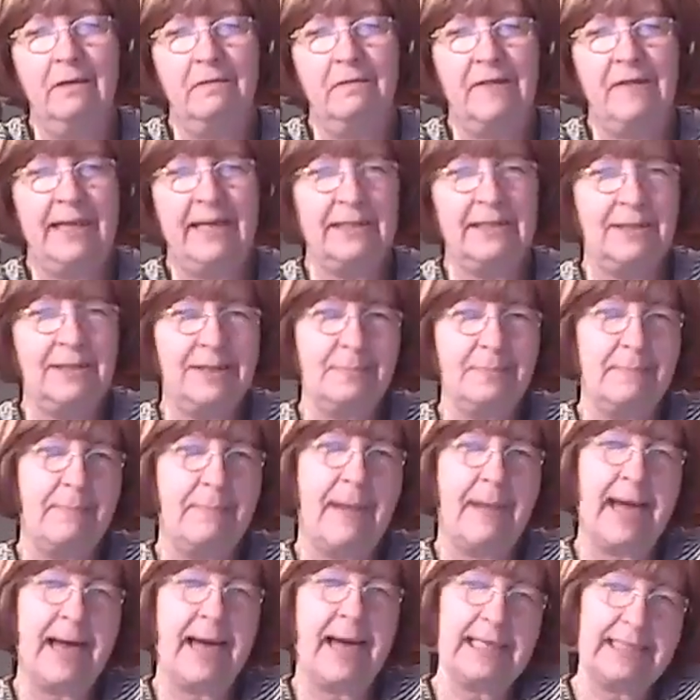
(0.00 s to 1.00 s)
Factors
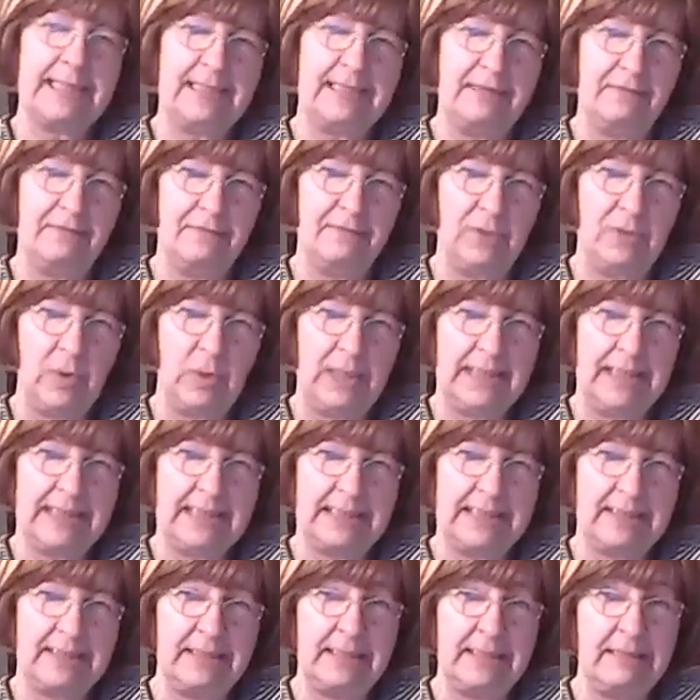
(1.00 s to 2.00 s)
might
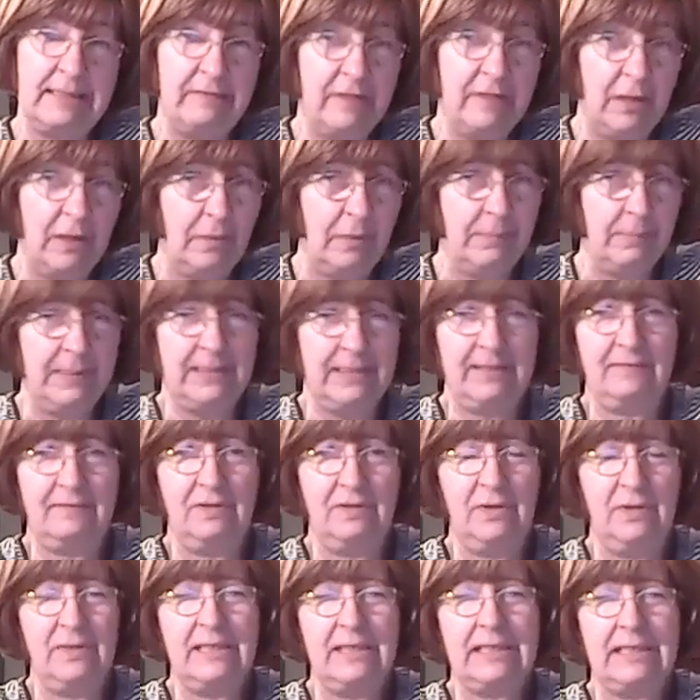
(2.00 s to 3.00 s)
influence the development of
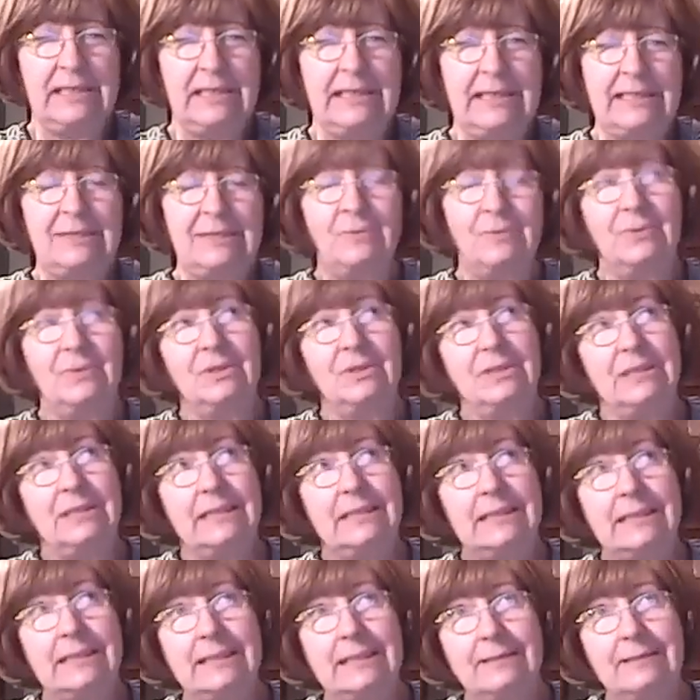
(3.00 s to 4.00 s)
learning
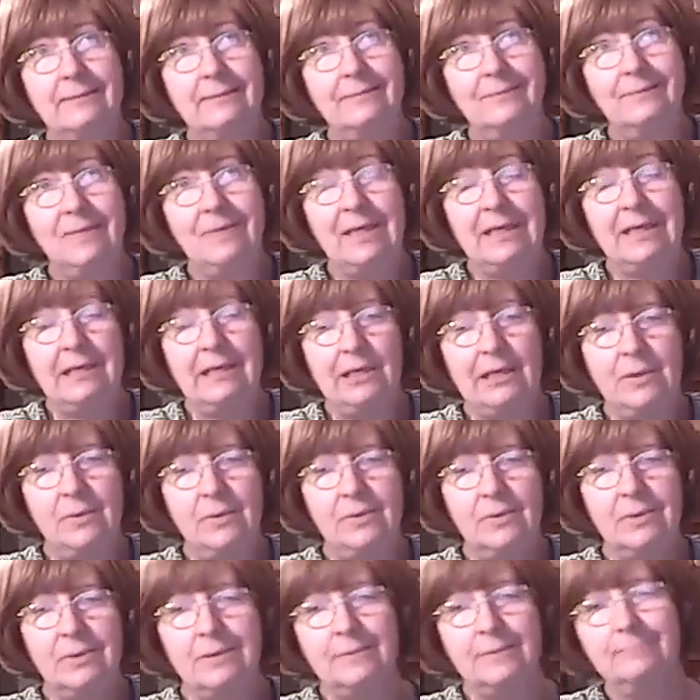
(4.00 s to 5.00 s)
disorders
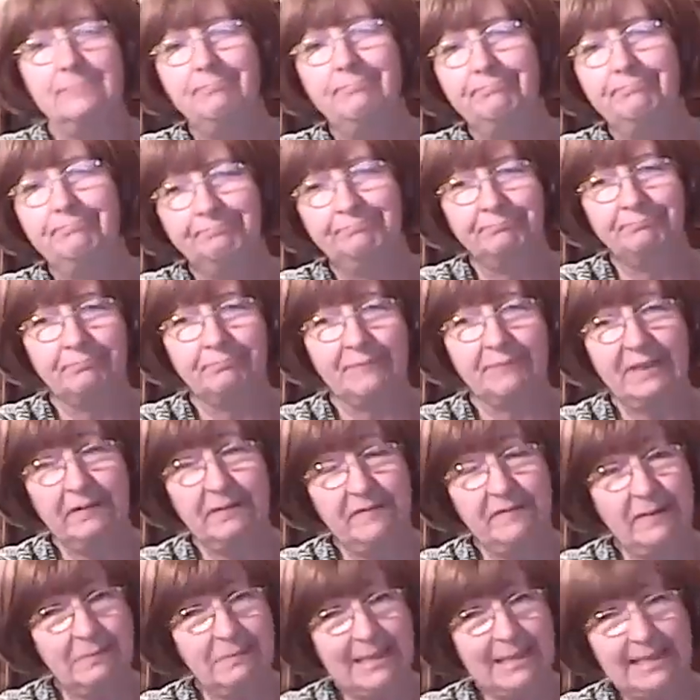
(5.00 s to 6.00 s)
include
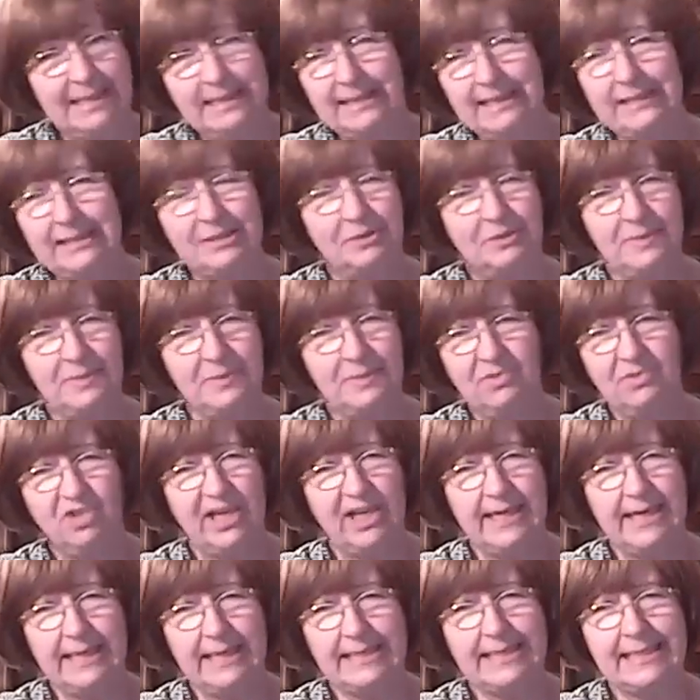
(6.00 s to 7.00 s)
family history and
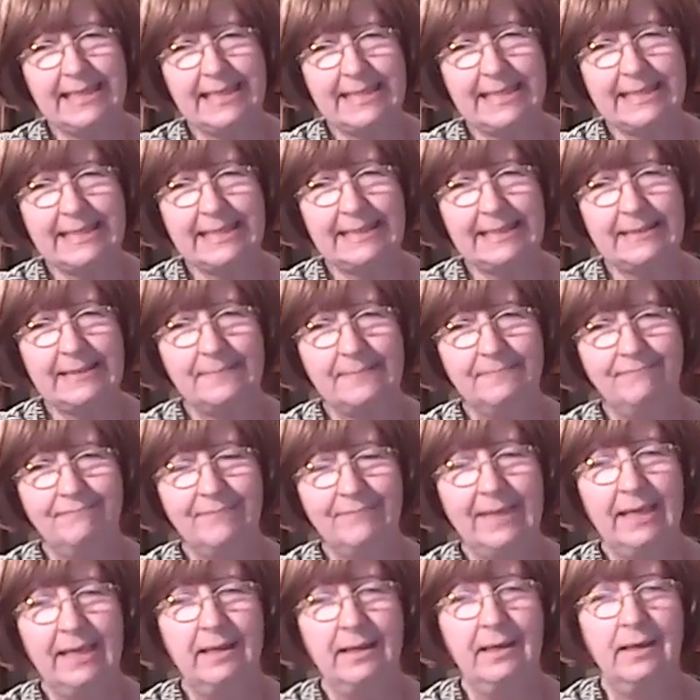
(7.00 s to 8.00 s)
genetics,
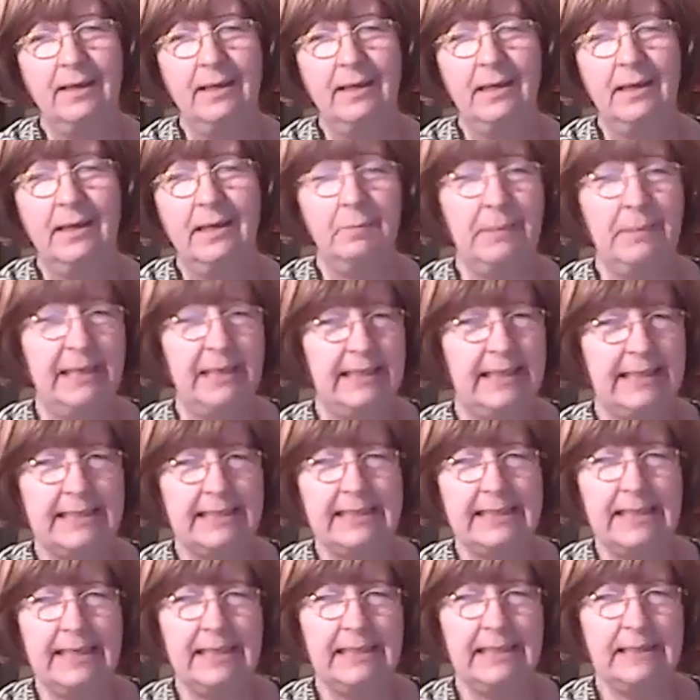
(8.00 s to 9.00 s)

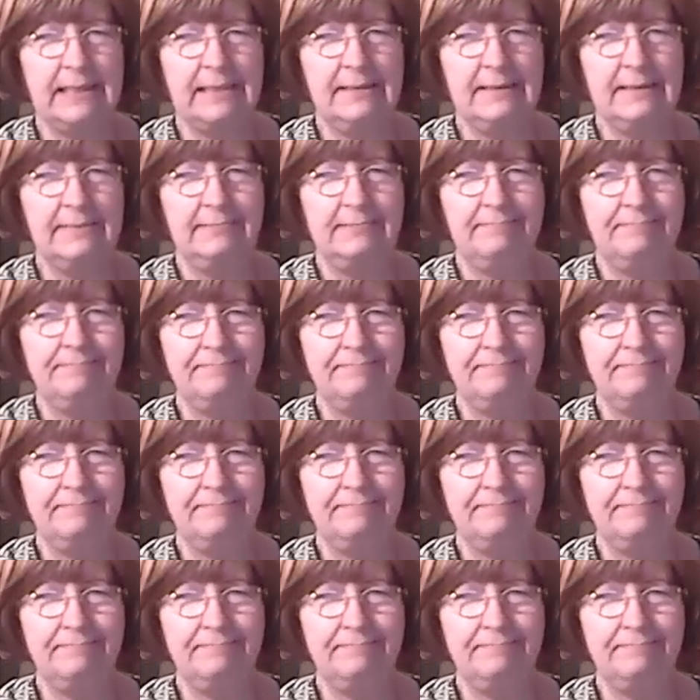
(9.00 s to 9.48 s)
Tana'atara